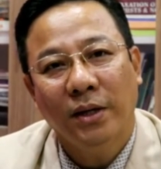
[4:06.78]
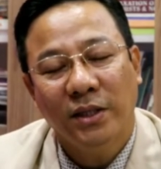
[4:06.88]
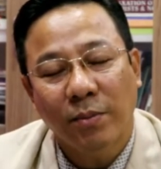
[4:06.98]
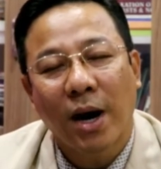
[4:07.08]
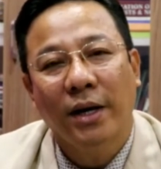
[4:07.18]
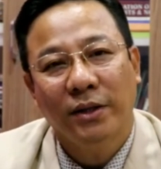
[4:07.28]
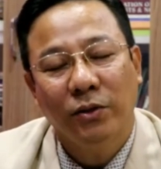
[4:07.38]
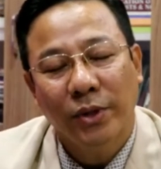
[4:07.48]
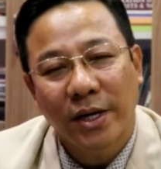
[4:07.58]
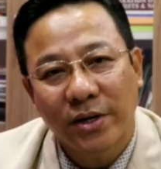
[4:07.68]
demand,
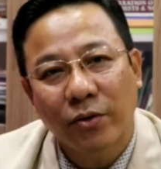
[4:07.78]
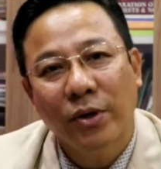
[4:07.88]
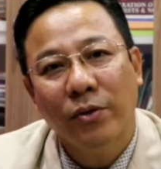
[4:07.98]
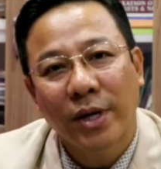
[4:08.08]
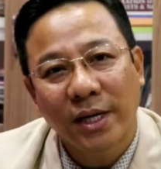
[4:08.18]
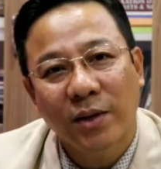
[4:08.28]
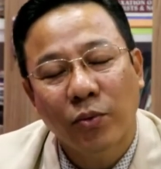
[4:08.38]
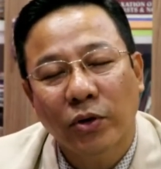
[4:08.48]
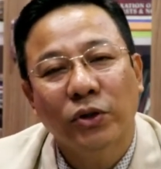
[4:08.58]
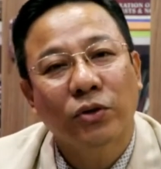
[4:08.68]
we are in the
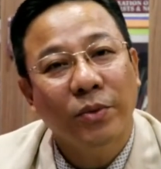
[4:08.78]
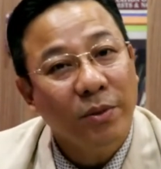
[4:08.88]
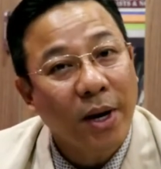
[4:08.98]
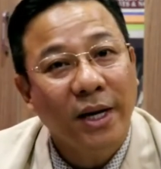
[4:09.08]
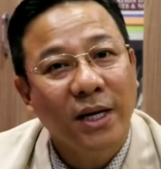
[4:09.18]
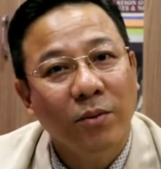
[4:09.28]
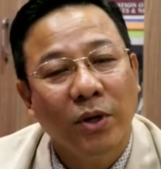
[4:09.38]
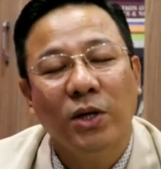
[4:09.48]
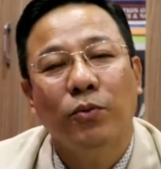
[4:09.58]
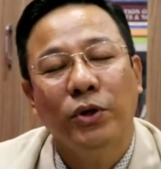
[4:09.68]
process of demanding
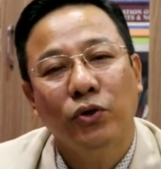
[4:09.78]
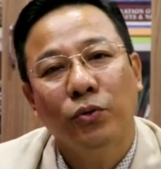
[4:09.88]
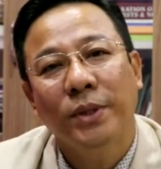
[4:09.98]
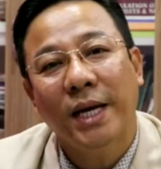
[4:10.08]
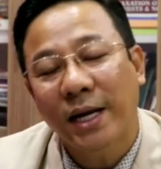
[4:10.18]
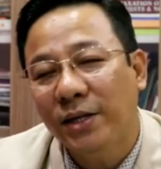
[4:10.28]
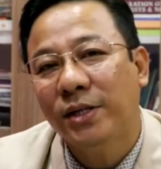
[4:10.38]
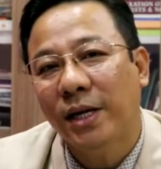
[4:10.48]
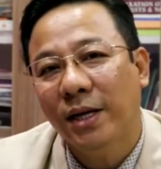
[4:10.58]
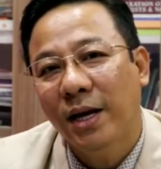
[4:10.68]
Manipuri to be
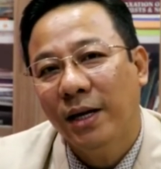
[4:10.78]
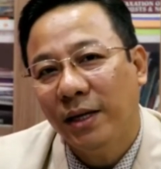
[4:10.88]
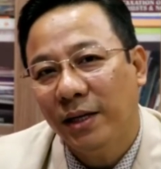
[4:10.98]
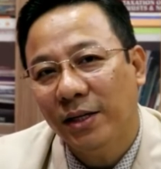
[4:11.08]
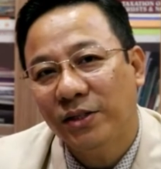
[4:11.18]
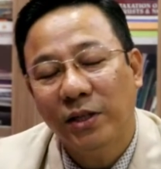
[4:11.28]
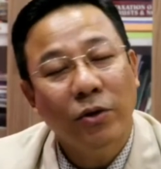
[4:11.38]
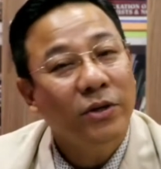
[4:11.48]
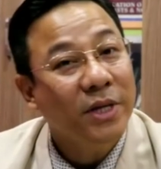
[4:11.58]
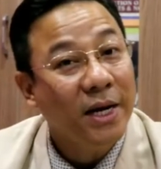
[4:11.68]
enlisted in the
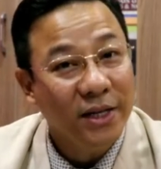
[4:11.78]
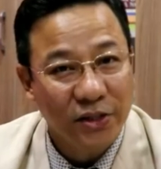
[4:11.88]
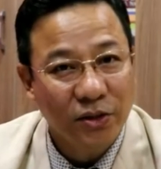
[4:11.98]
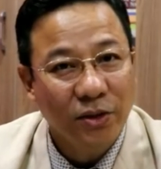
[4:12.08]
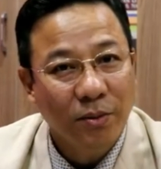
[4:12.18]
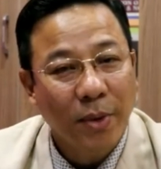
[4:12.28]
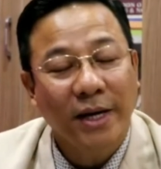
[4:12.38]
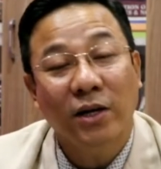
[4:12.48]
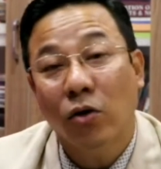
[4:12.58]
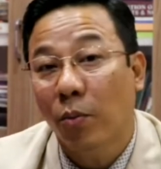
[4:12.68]
scheduled tribe list
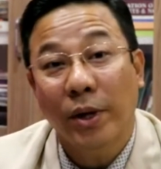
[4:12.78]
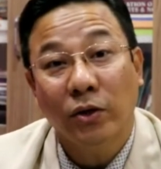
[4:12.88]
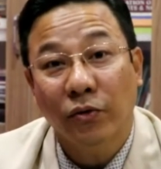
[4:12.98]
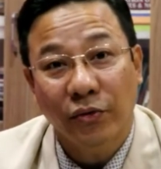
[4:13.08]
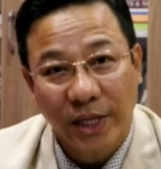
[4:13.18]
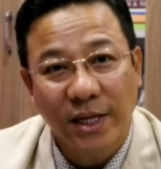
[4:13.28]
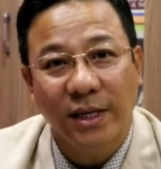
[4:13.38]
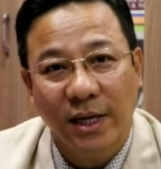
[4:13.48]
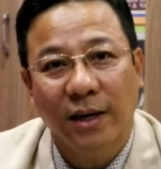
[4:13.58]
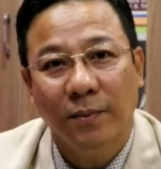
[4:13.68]
by the government of
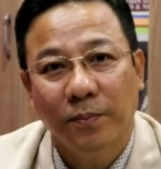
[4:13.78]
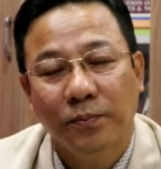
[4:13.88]
India.